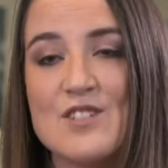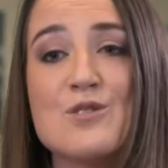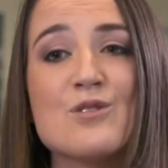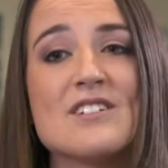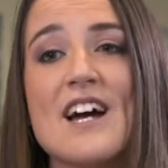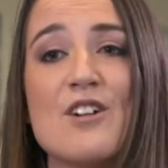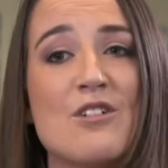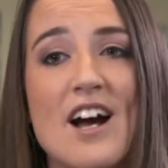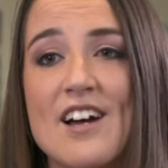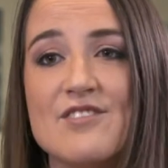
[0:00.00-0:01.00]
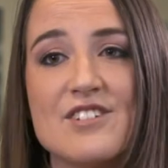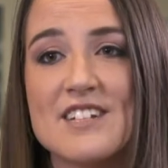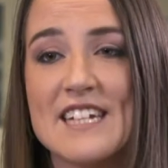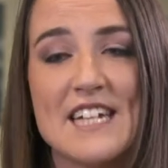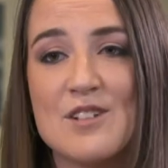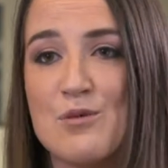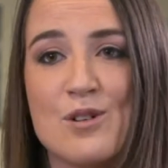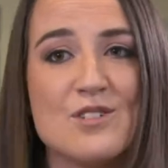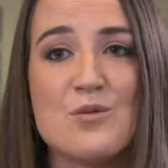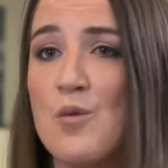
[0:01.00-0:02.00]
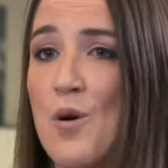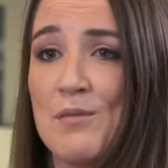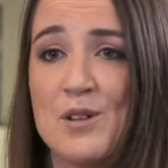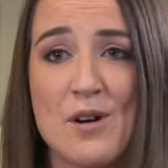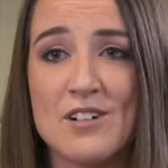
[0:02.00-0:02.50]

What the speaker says: As soon as I arrived, it was warm and